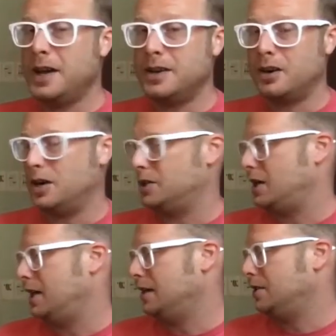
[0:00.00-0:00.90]

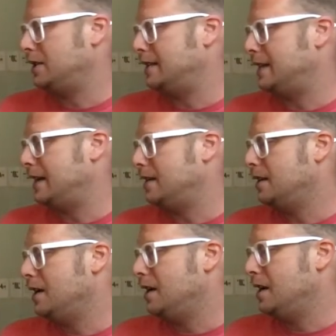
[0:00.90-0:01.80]
RJ, she said.
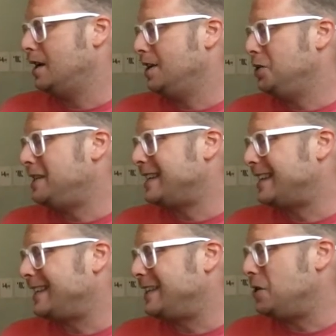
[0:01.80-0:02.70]

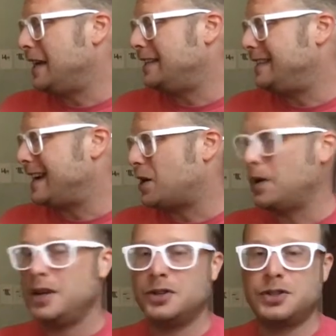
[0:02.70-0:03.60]
You get to
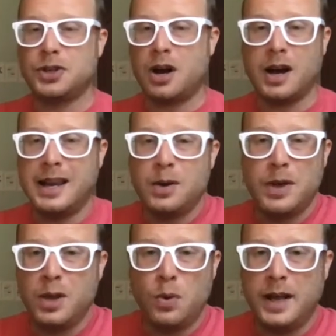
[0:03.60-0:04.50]
decorate your star any way
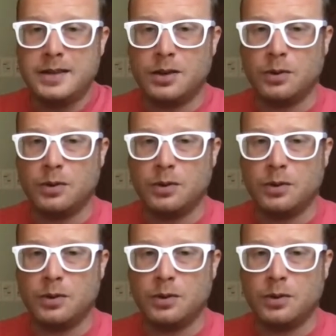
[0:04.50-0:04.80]
you want to.